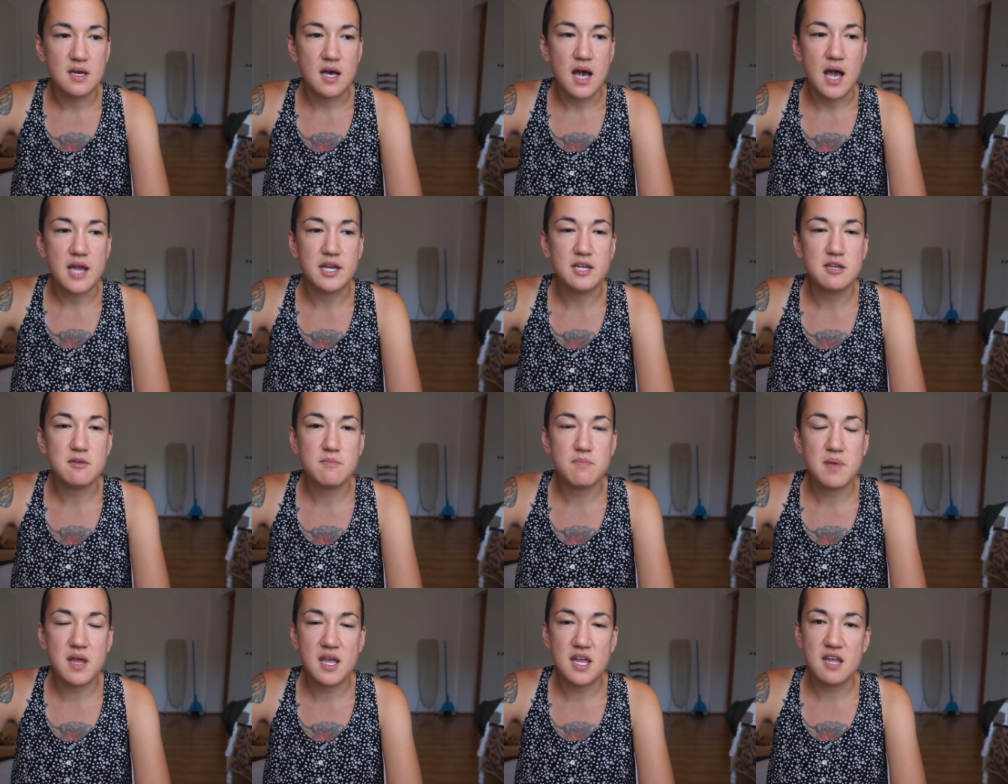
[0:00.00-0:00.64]
I
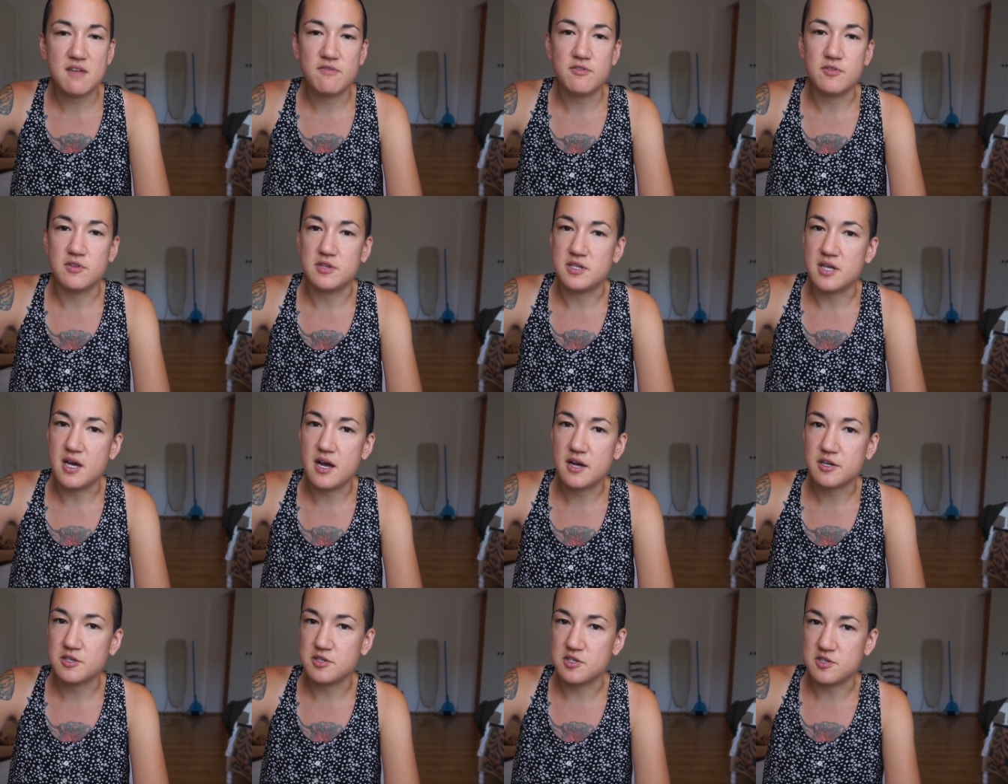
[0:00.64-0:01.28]
didn't pay for the
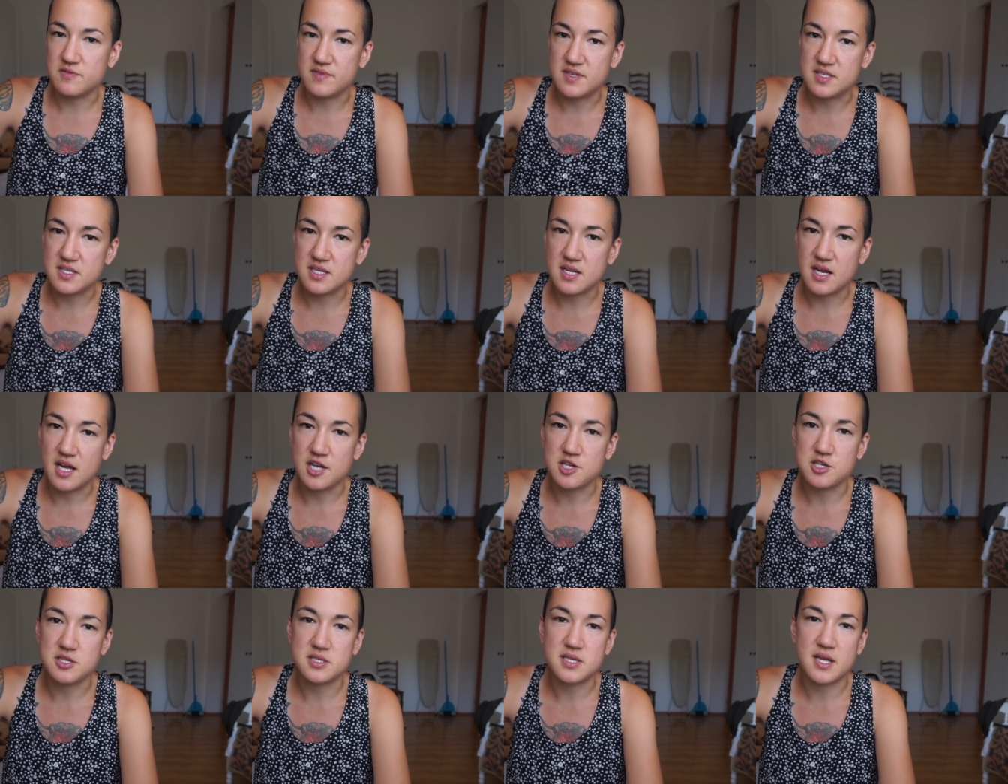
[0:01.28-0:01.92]
doctor's visit.
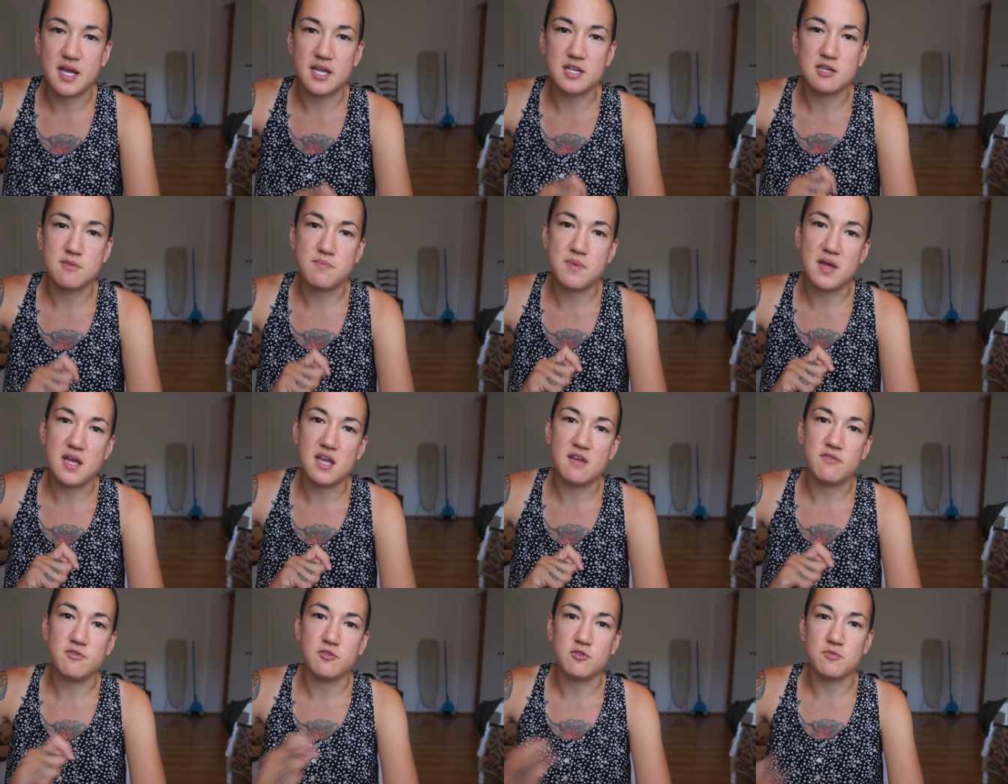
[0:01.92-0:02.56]
I just had to
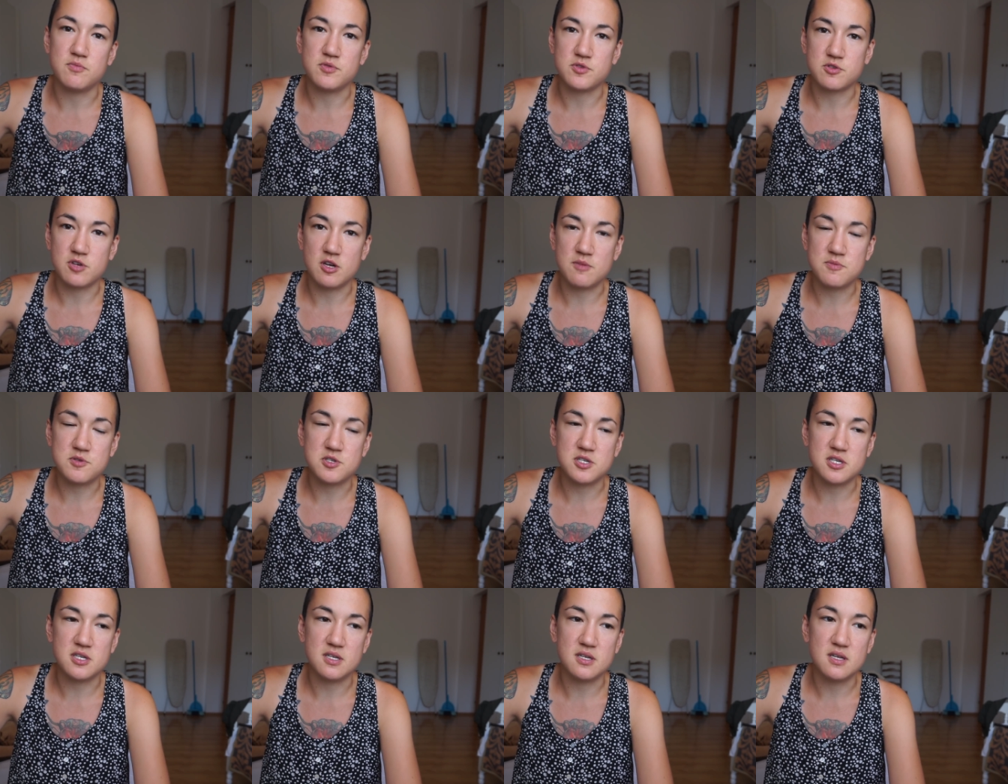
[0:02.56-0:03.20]
pay for the
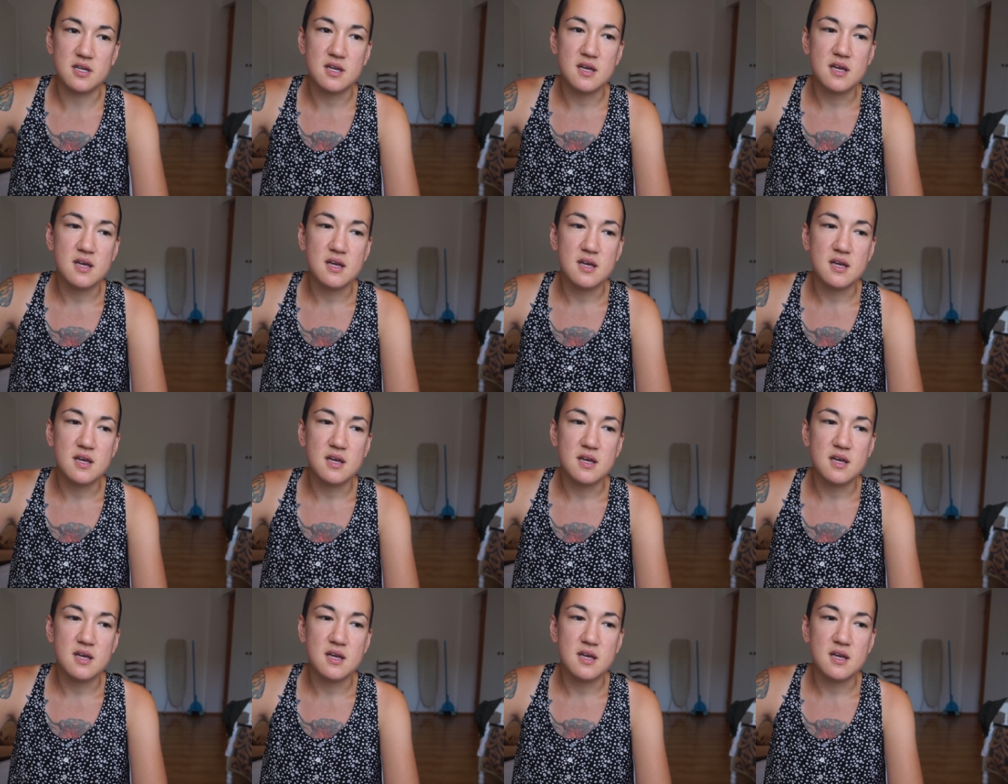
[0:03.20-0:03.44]
prescription.